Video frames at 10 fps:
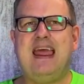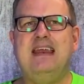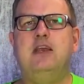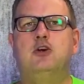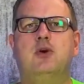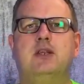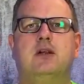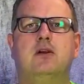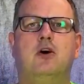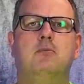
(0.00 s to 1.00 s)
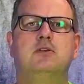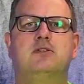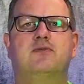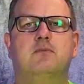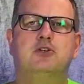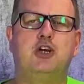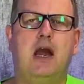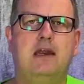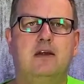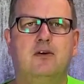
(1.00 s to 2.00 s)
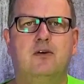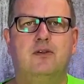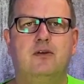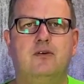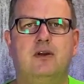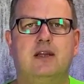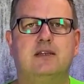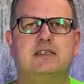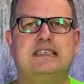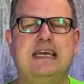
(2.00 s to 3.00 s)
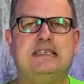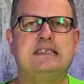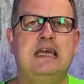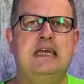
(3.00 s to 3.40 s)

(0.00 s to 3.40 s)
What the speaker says: any critical comments from China or the United States,